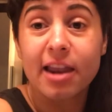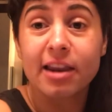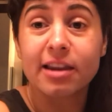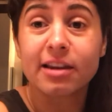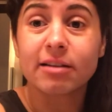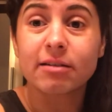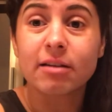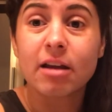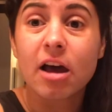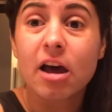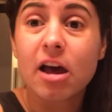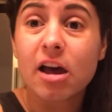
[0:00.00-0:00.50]

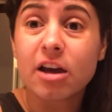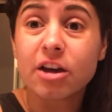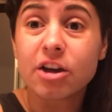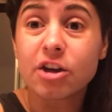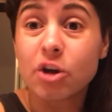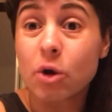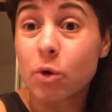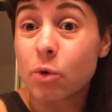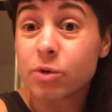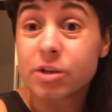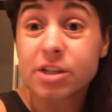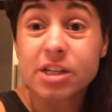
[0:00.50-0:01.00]
And, you
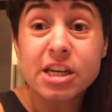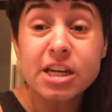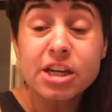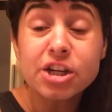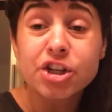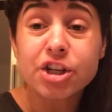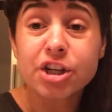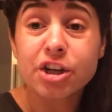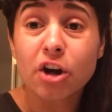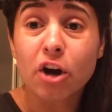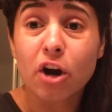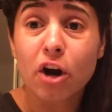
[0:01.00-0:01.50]
know,
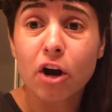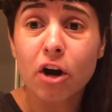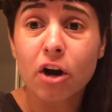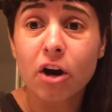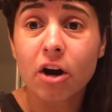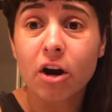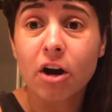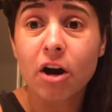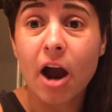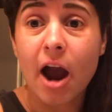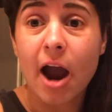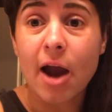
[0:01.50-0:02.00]
teaching
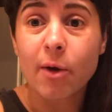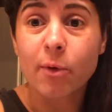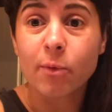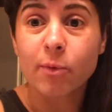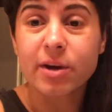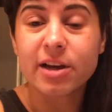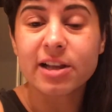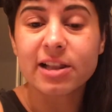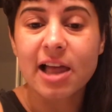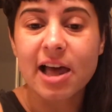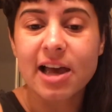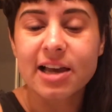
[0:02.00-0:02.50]
her, I
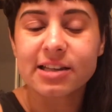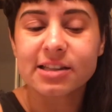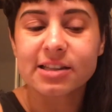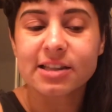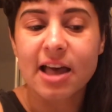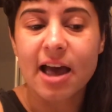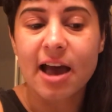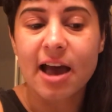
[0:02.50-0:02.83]
realized